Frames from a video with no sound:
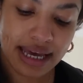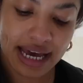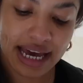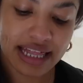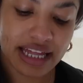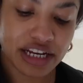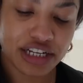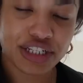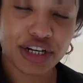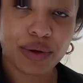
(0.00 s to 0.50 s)
and
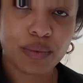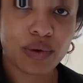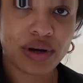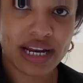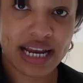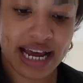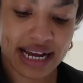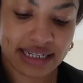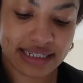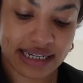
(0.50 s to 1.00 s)
then you don't want
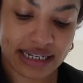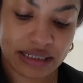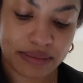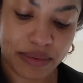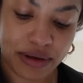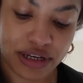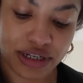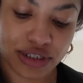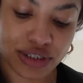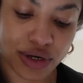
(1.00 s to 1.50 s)
an excess,
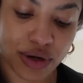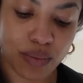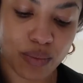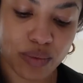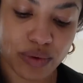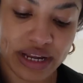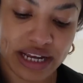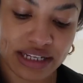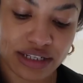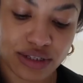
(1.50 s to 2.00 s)
but you don't
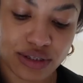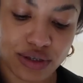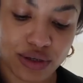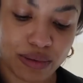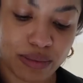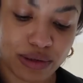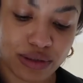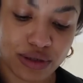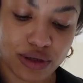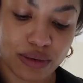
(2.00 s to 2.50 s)
want it
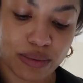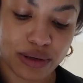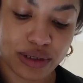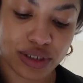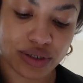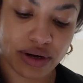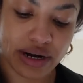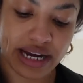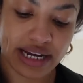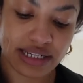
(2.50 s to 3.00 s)
super, super
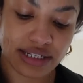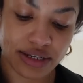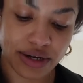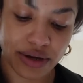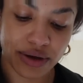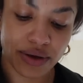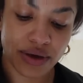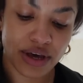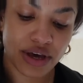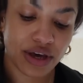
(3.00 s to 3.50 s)
dry.
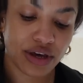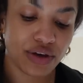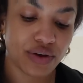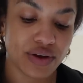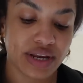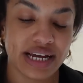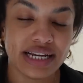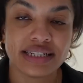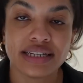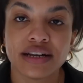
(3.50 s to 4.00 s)
So you
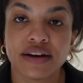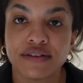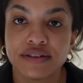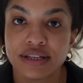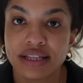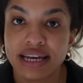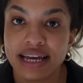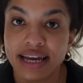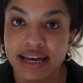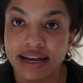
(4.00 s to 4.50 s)
need enough
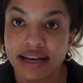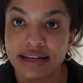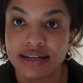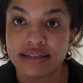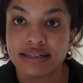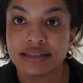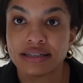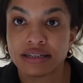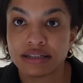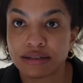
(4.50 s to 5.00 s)
so that it can
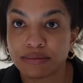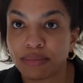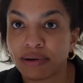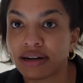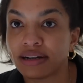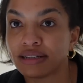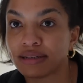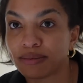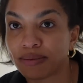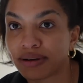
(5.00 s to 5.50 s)

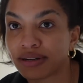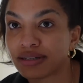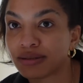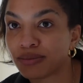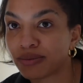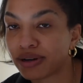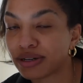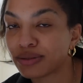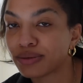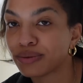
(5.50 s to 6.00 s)
spread, spread,
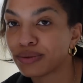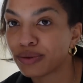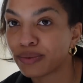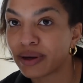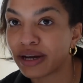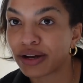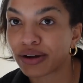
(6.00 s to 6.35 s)
spread all the way